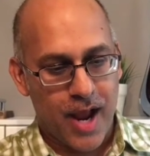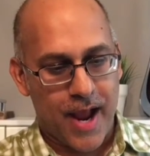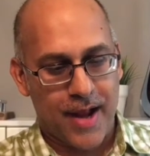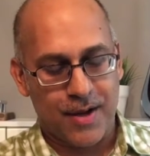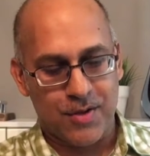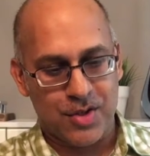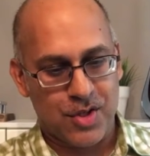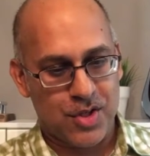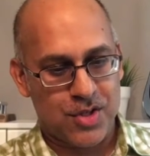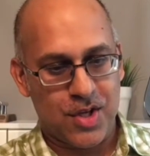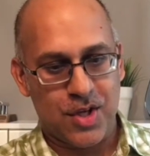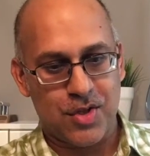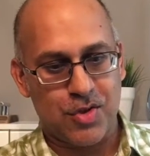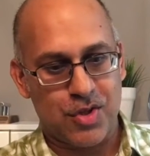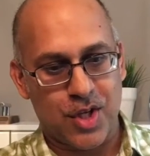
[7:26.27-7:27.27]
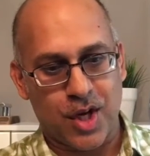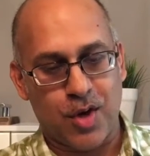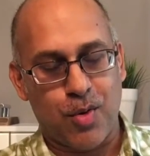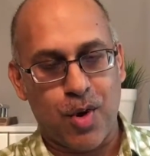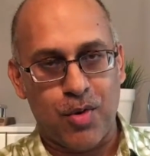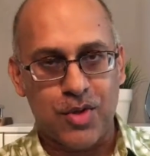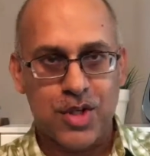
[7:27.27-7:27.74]
and it was just an interesting
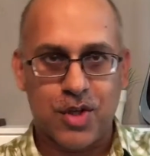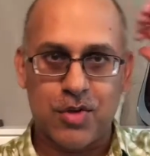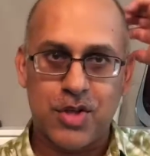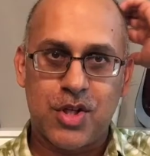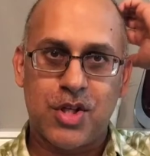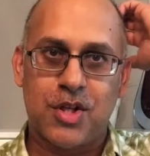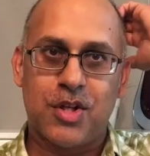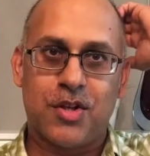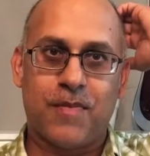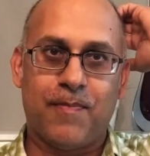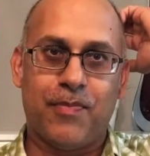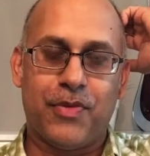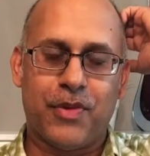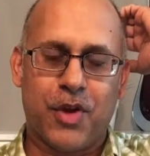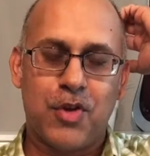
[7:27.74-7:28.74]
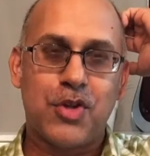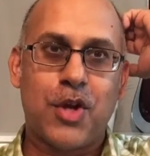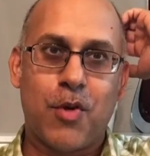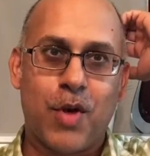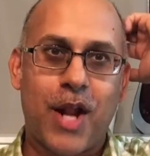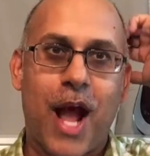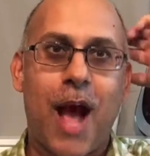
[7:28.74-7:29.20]
quote to
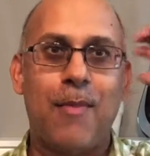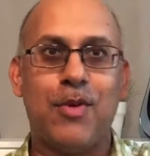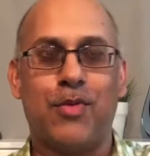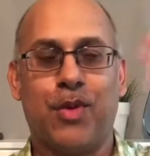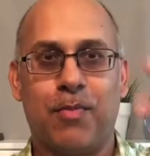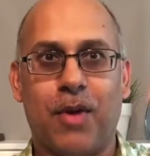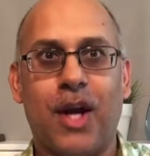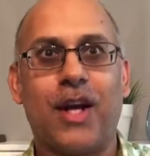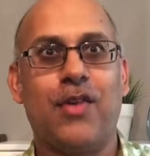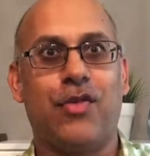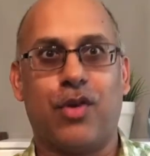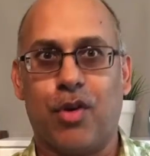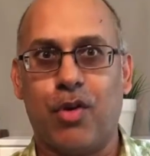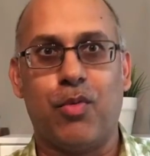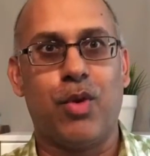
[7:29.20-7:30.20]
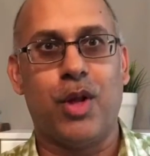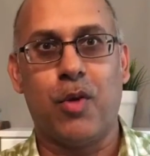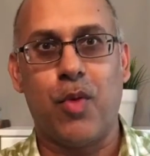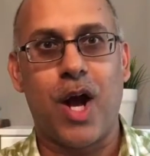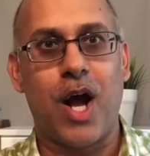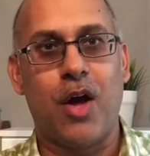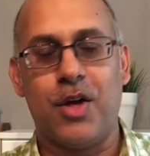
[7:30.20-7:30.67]
usually what happens when markets are going really
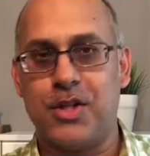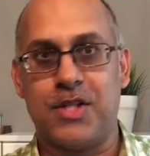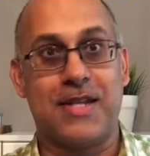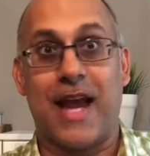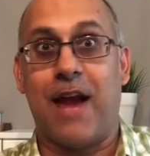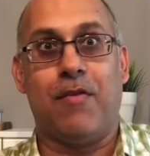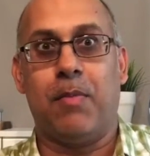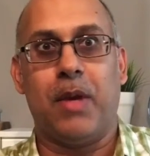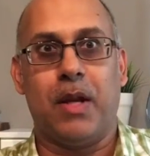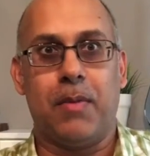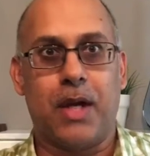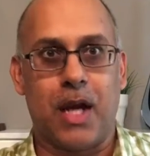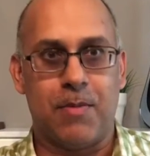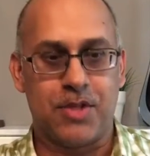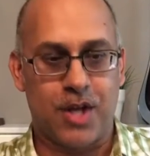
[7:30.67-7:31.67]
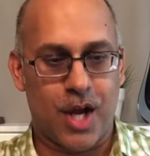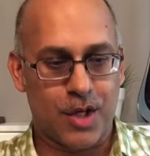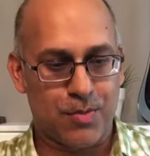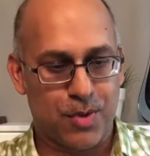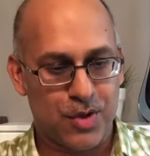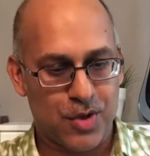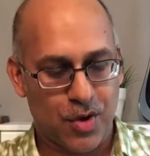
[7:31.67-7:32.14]
well is just everybody becomes an
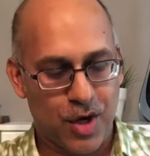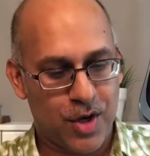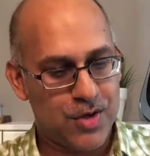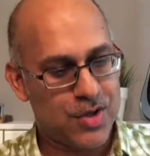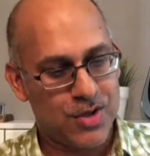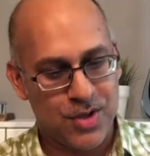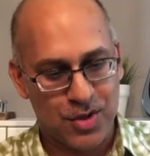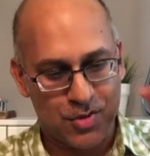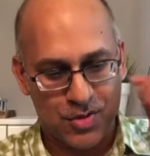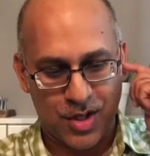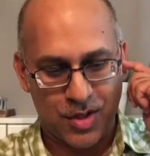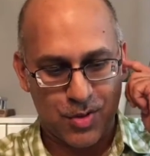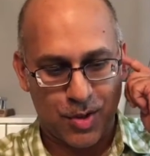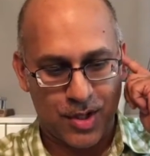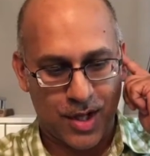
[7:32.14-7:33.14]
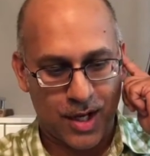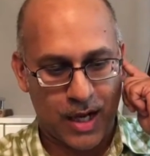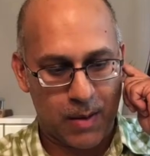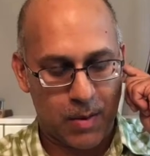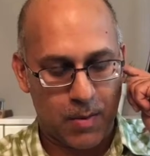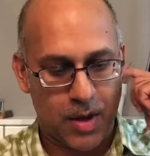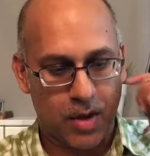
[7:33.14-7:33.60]
expert. So here's this interesting tweet that I came